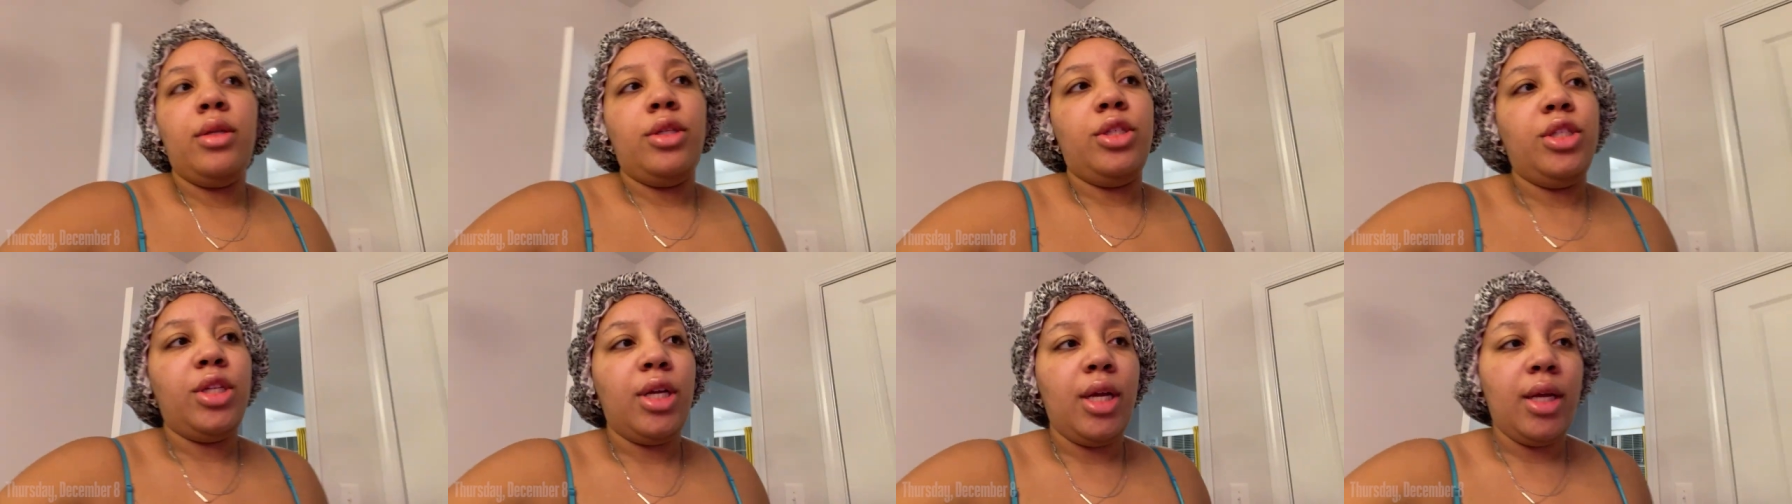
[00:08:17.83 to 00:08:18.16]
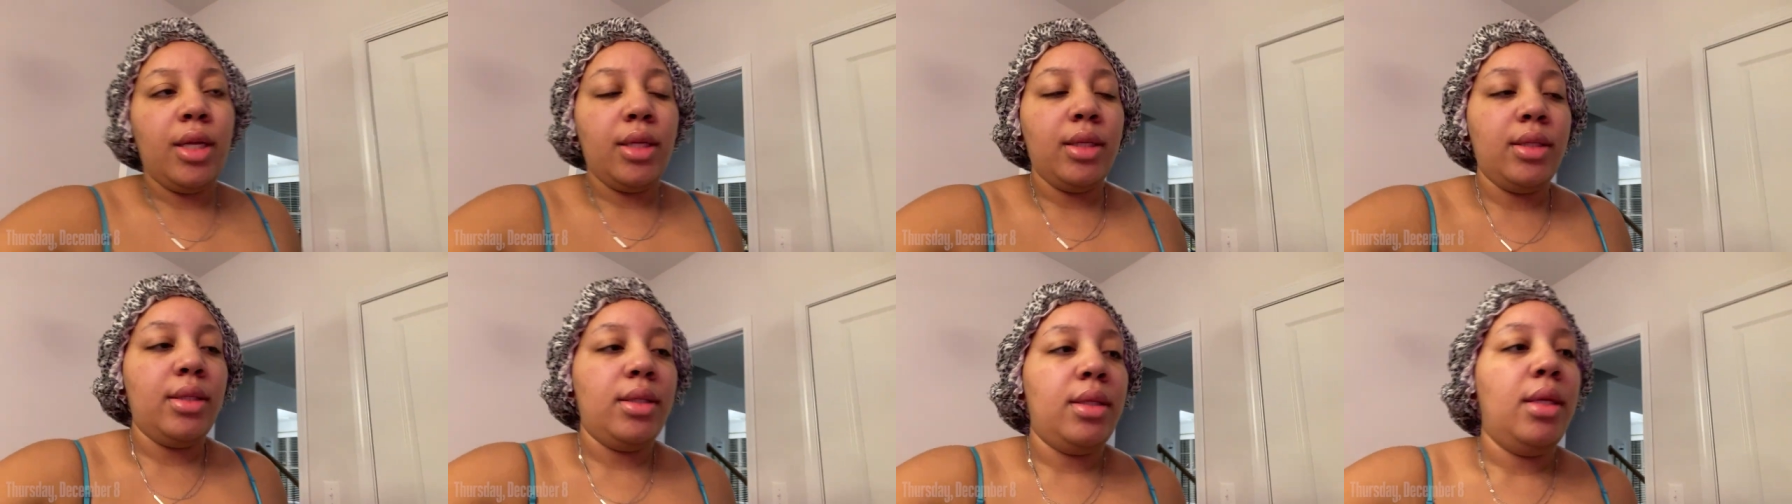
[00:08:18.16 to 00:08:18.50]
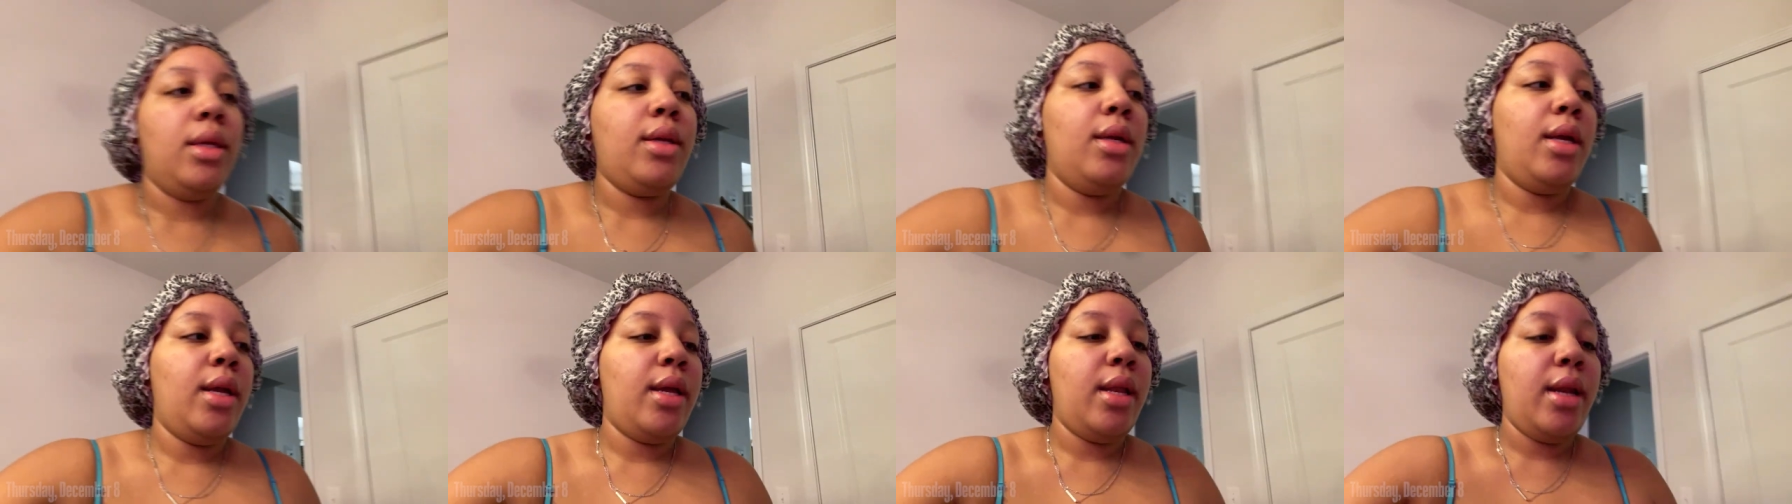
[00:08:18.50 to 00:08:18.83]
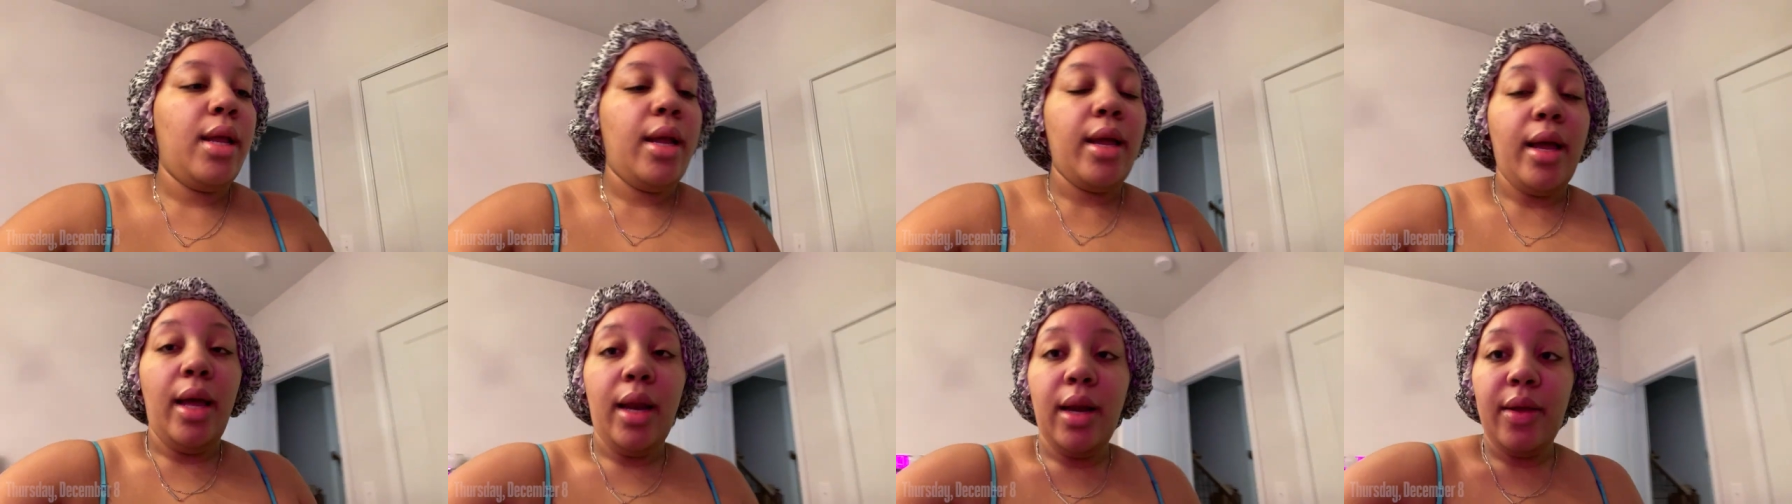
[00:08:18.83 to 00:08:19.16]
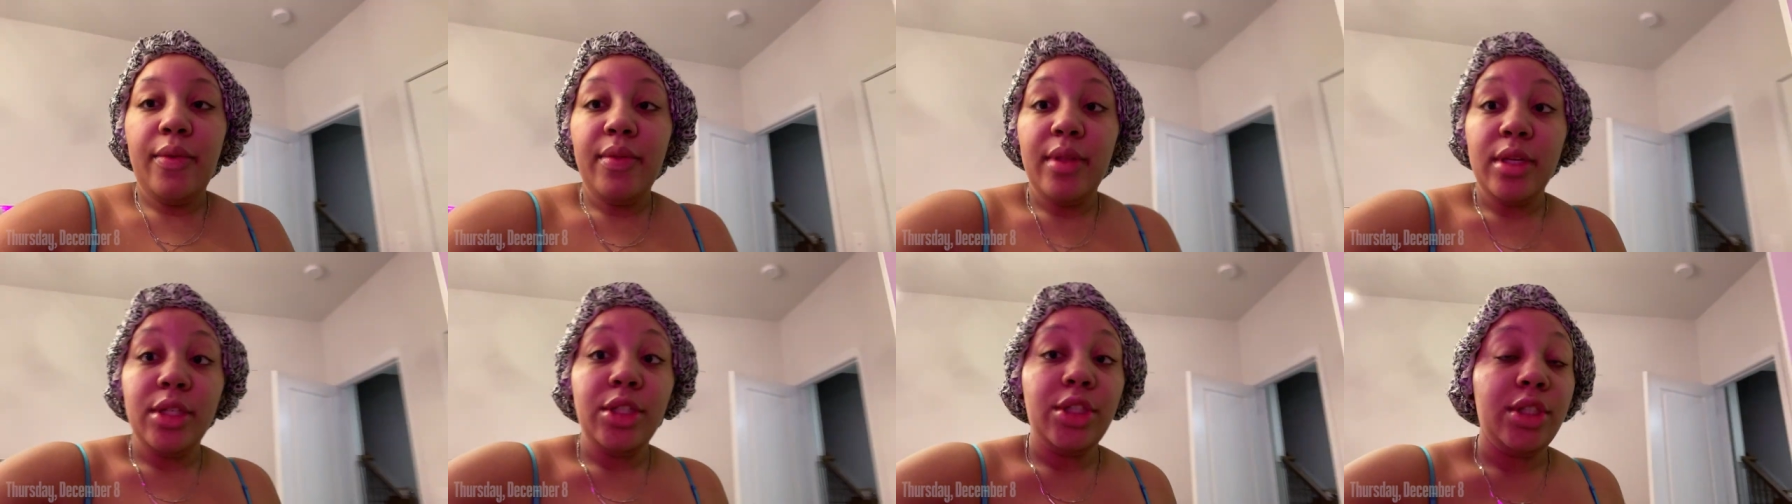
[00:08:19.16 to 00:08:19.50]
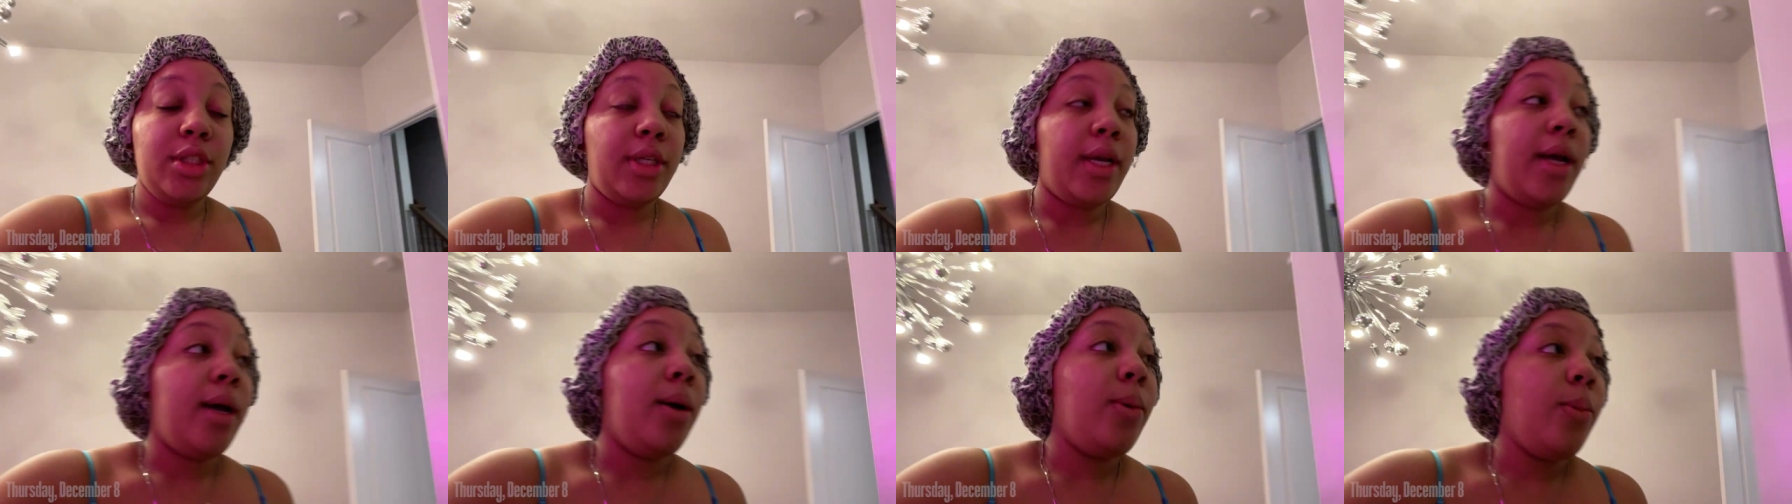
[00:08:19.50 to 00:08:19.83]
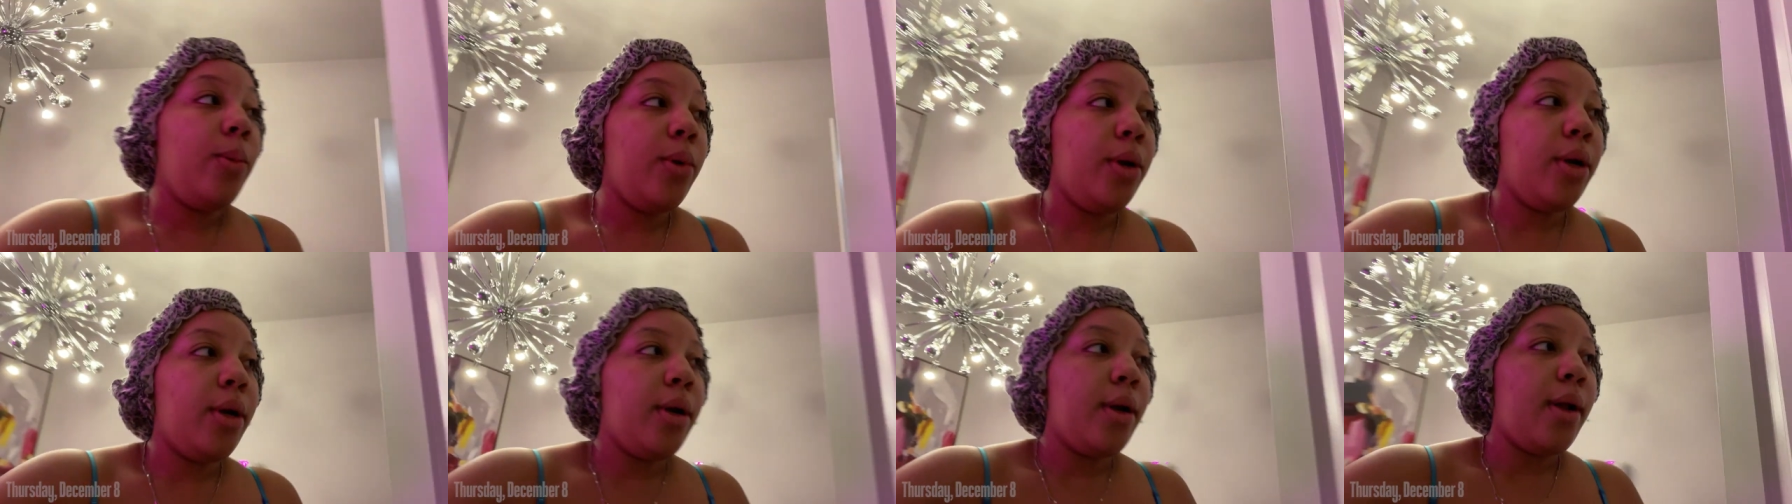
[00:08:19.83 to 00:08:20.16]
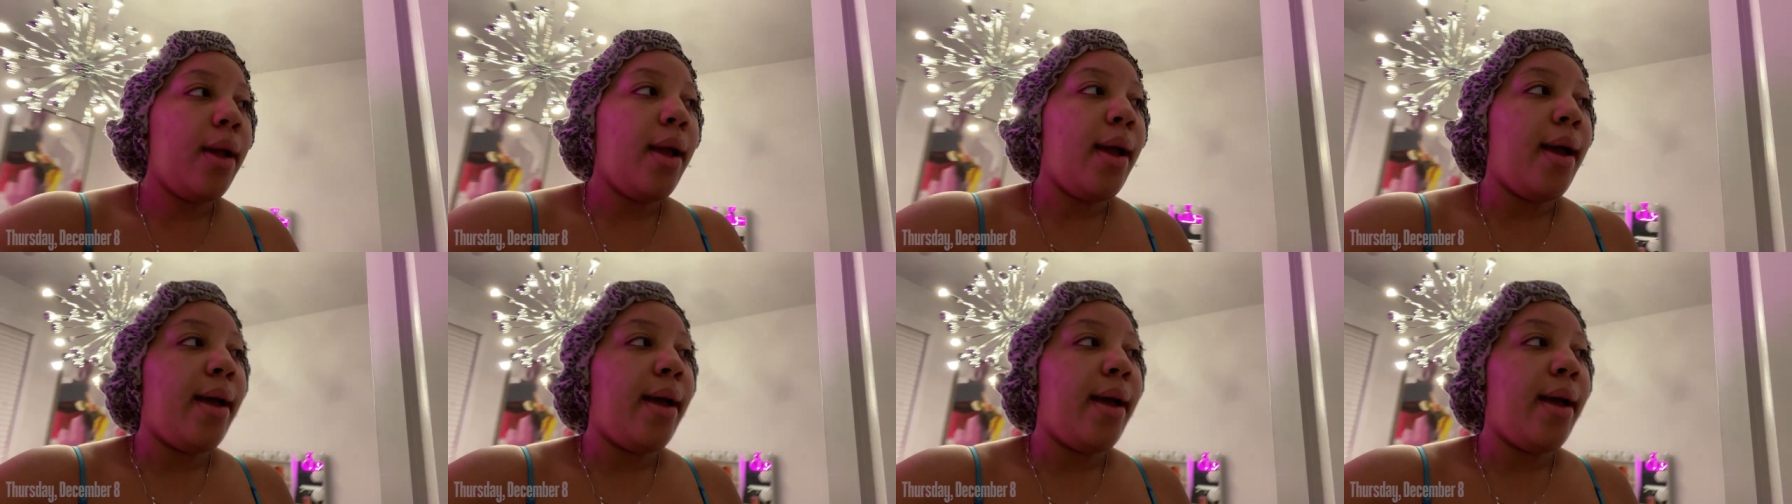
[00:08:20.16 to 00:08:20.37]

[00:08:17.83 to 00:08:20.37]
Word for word: just getting out of the shower.